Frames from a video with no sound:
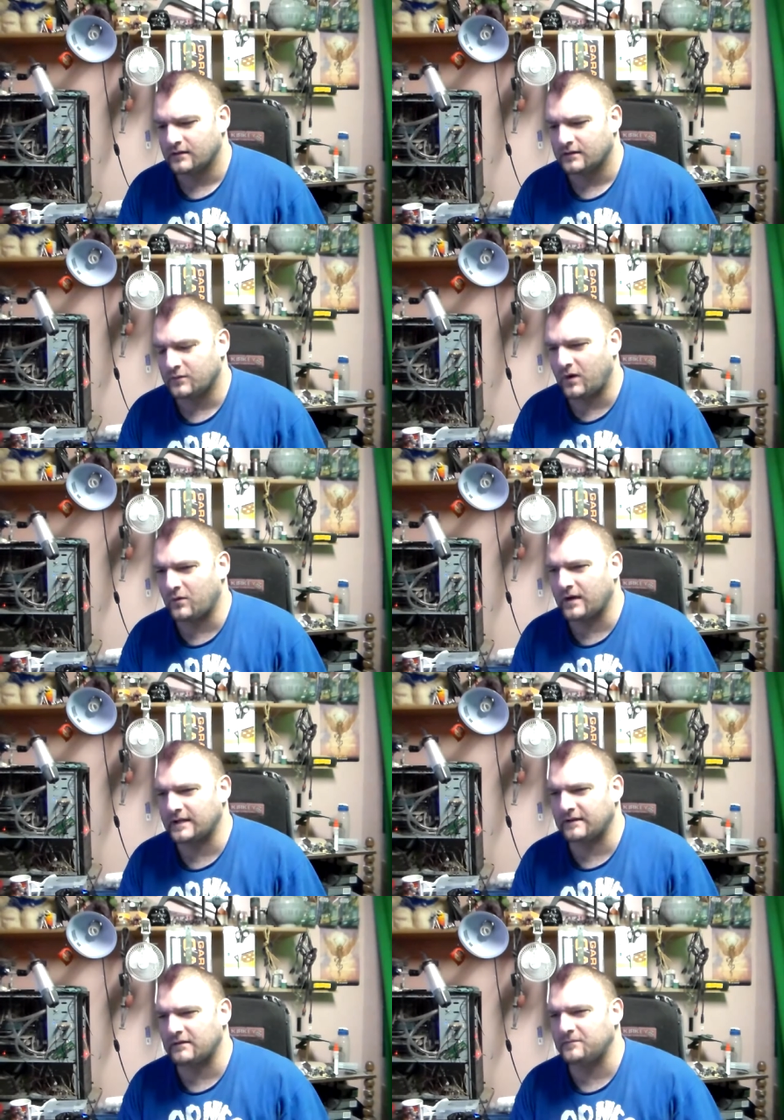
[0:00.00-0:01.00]
The one where
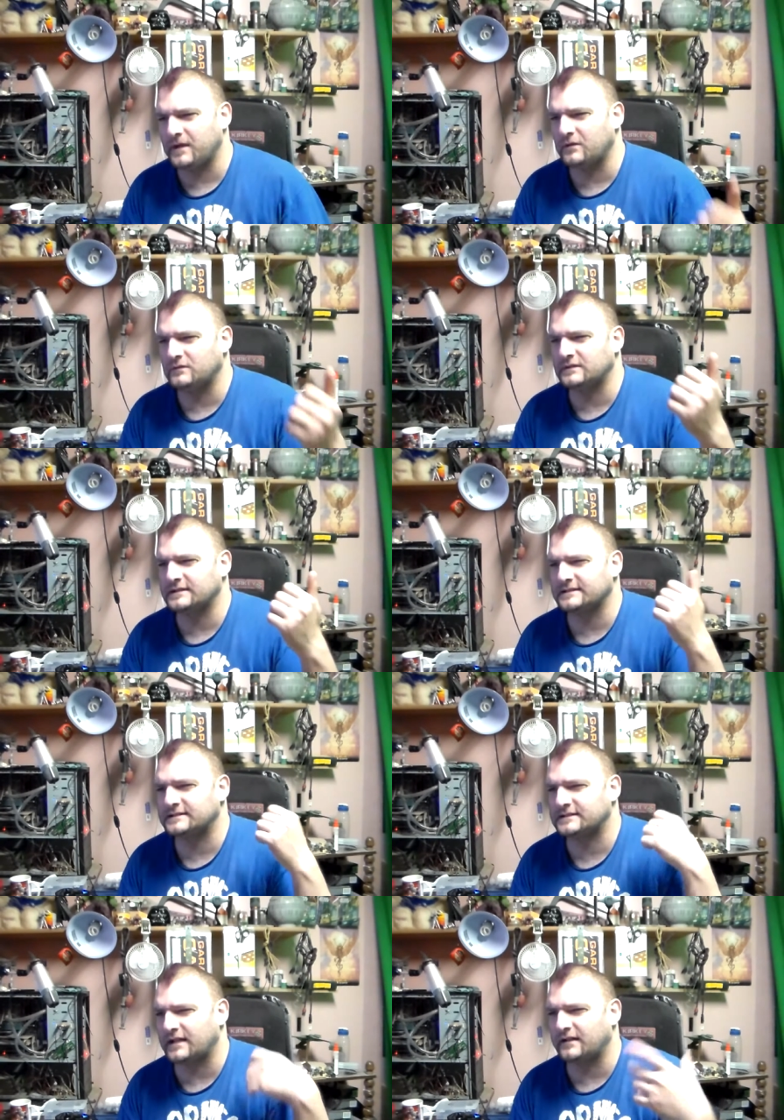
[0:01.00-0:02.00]
they're immune to uh,
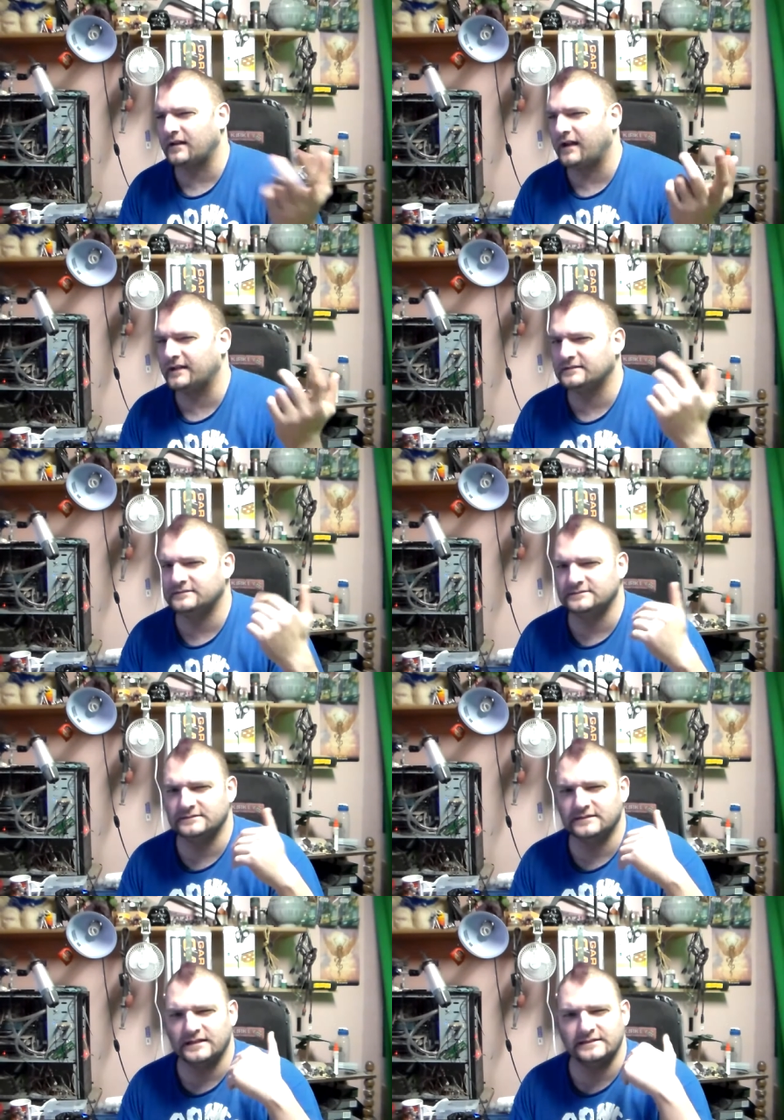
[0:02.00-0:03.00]
sunlight
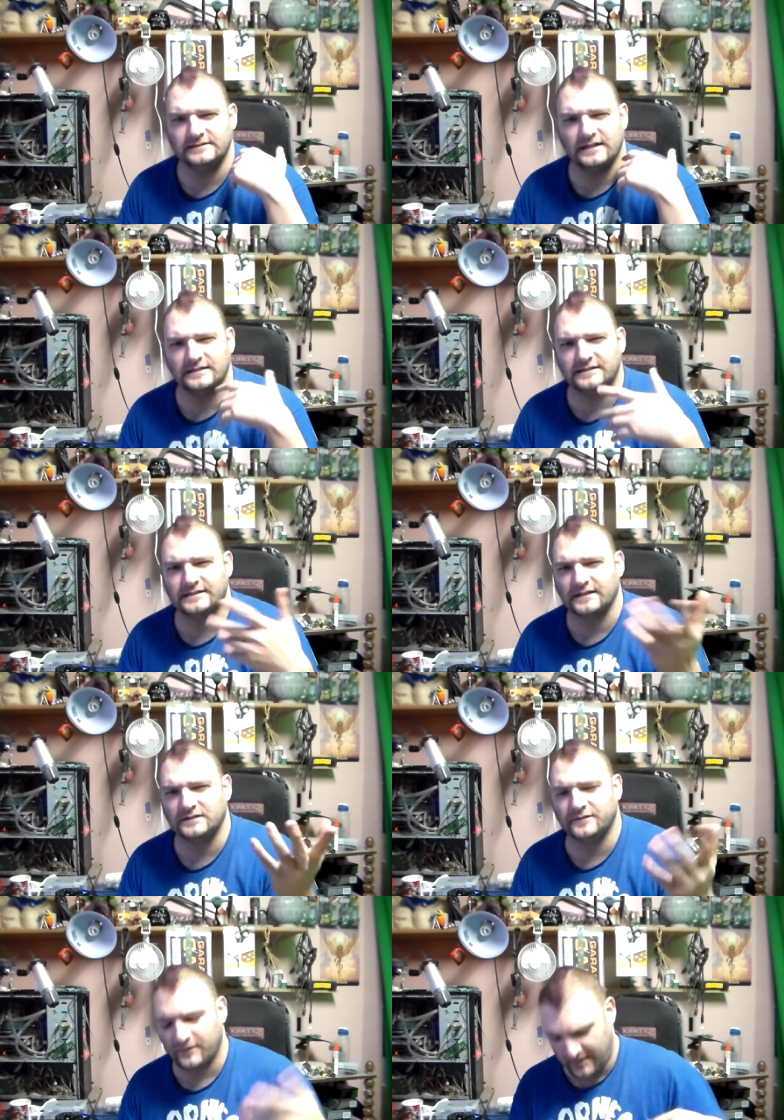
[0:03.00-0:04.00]
and, and, and
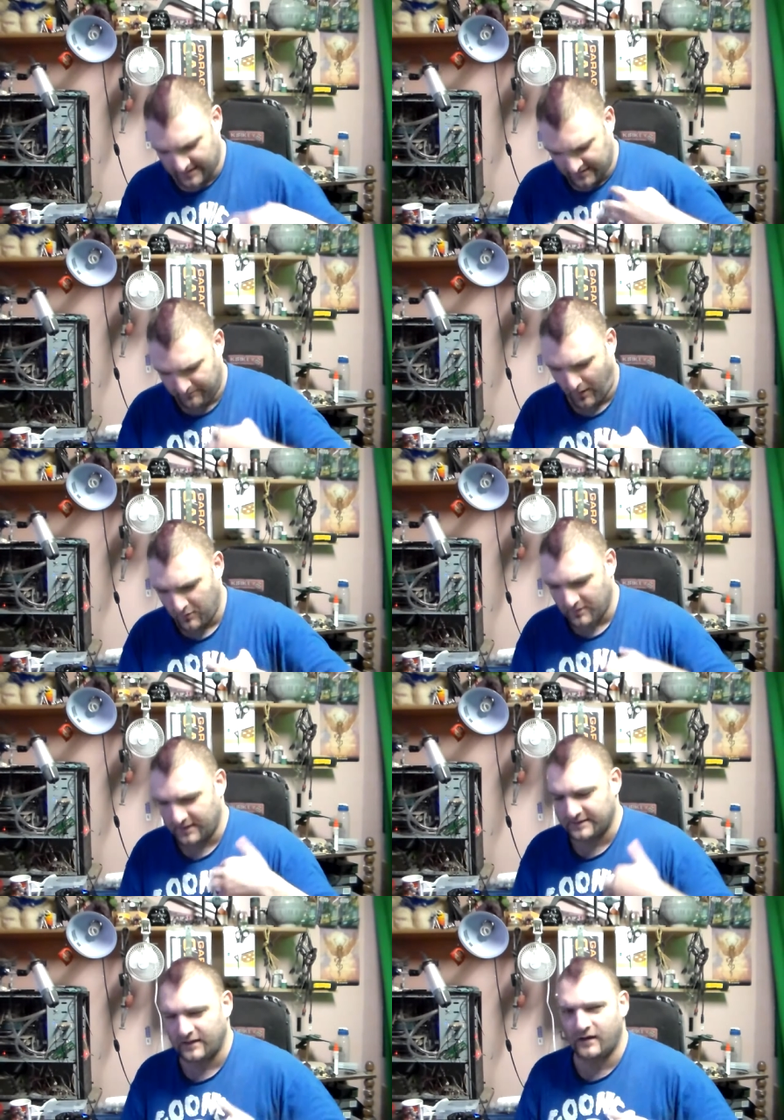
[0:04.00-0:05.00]
silver and he has the bone in
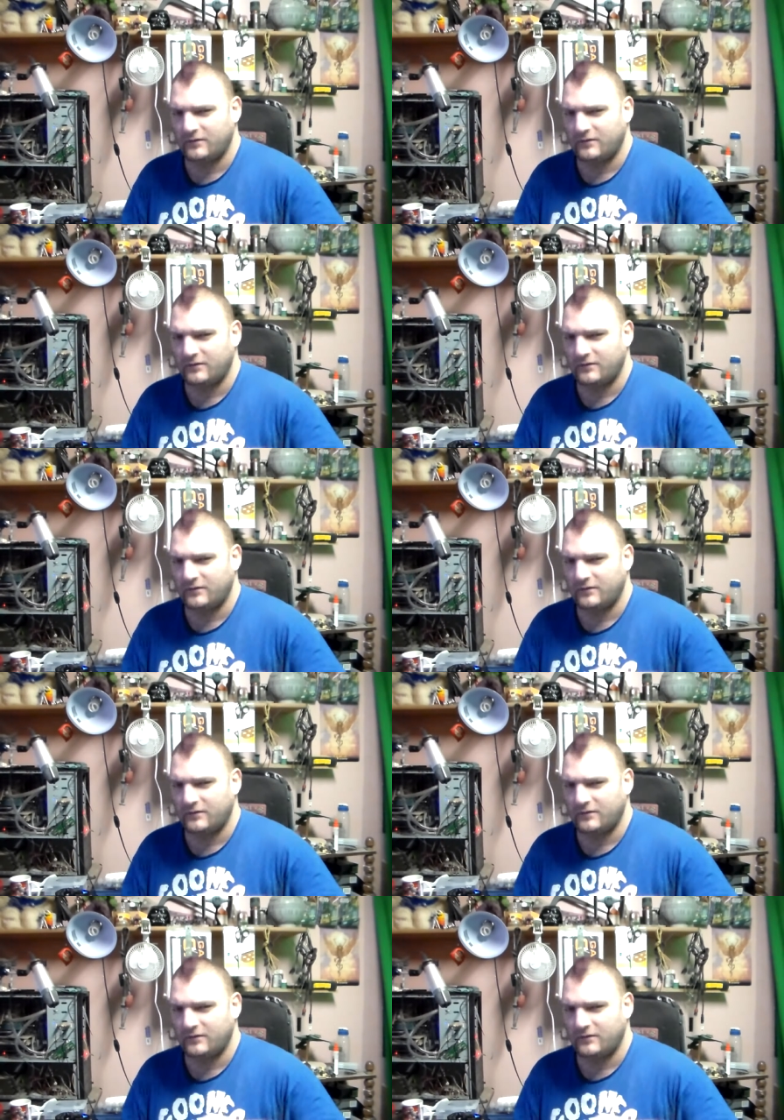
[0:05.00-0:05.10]
his heart.